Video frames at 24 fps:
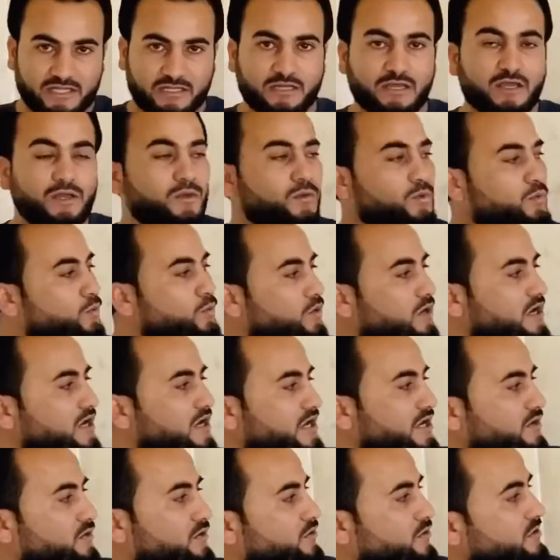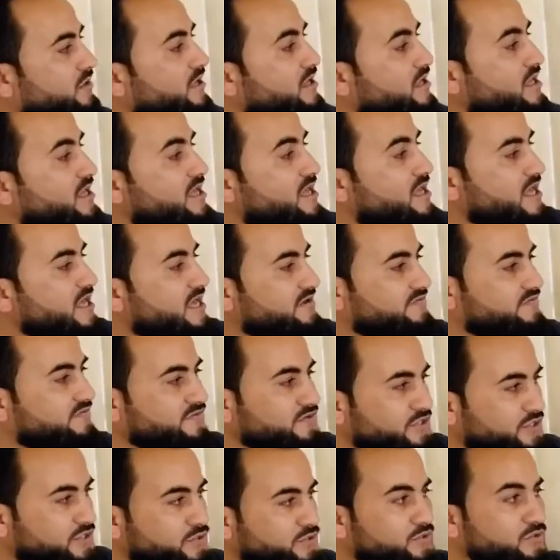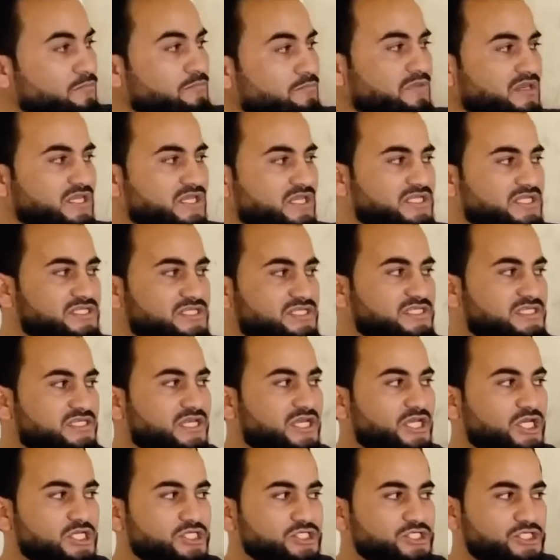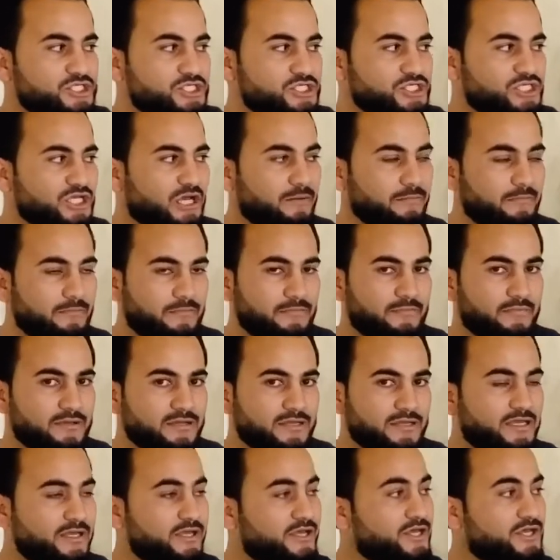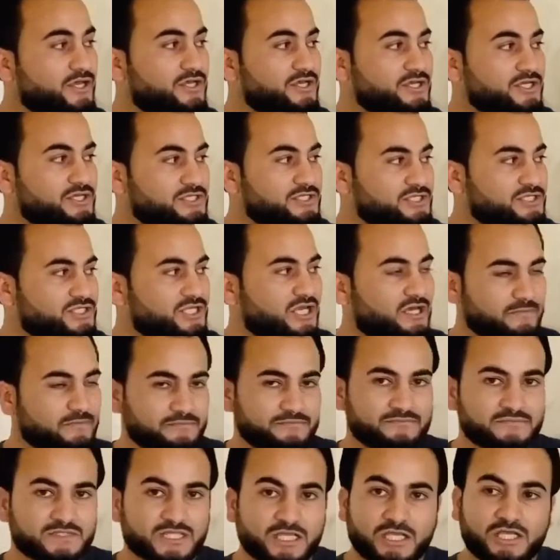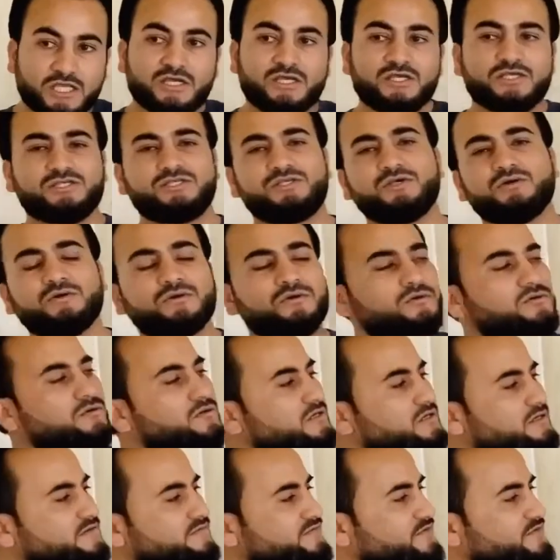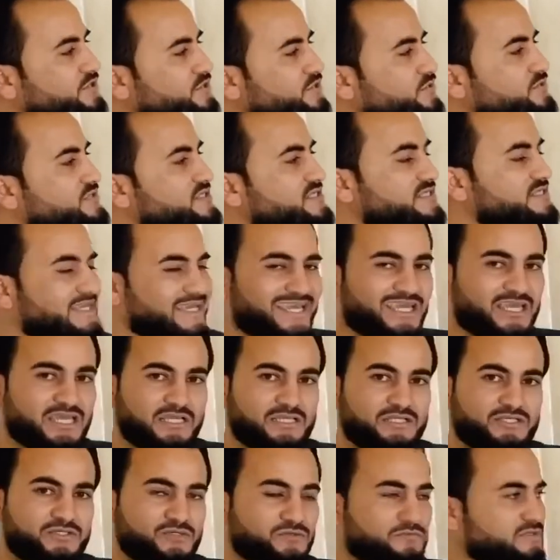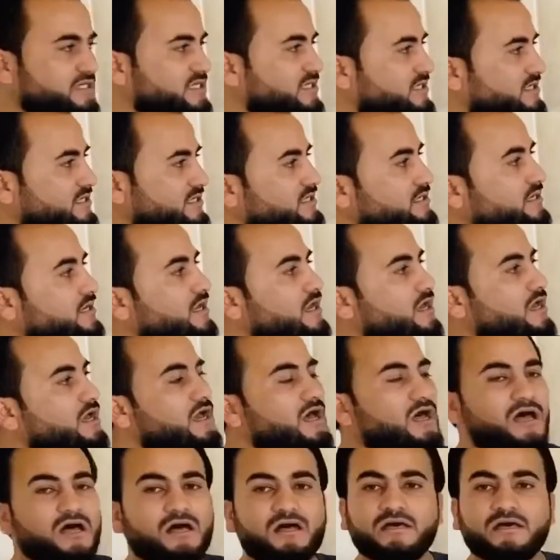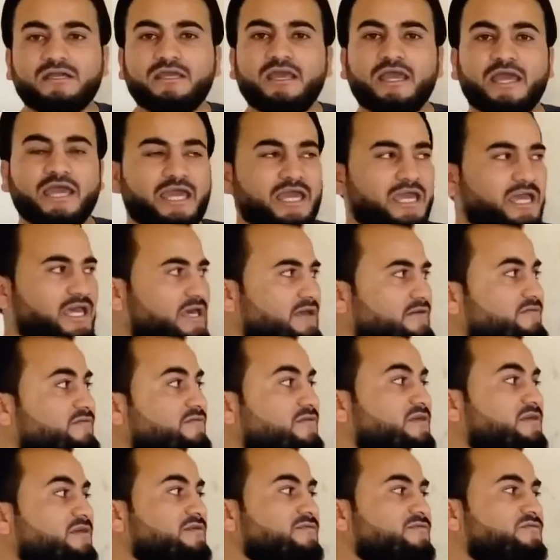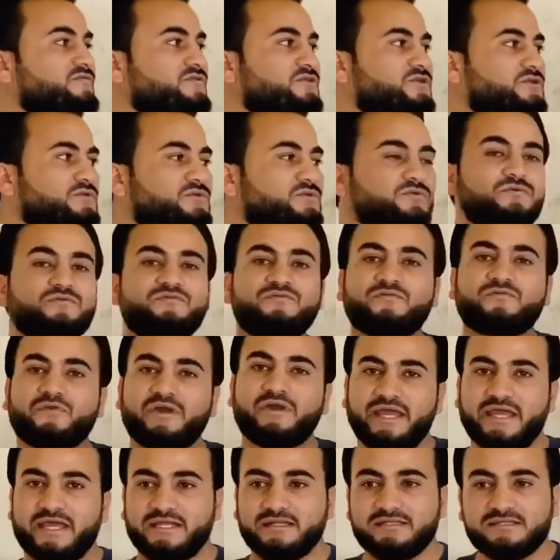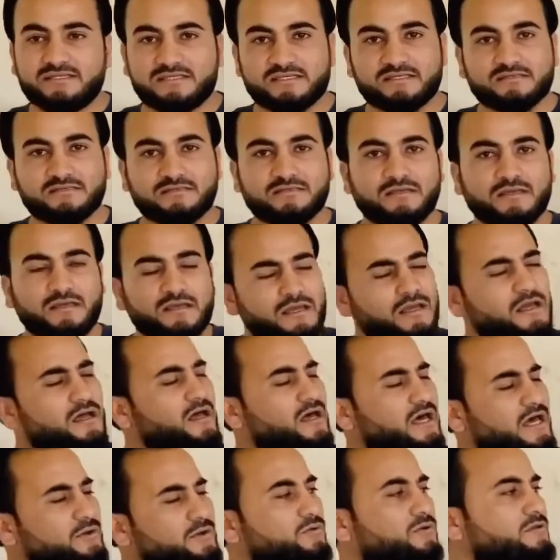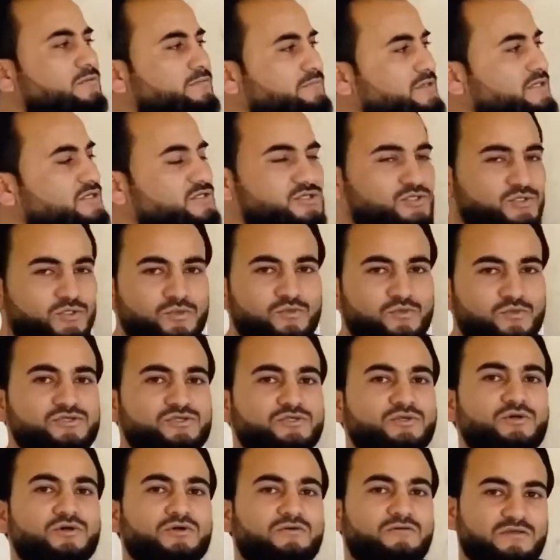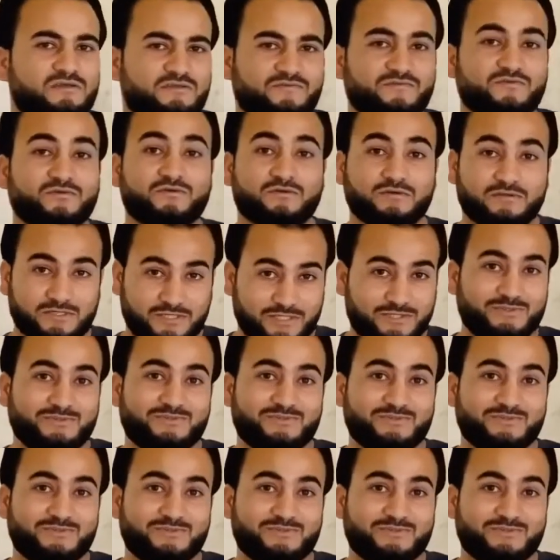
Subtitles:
while a few means some. So if you say to me, I have few friends, I will be so sorry for you.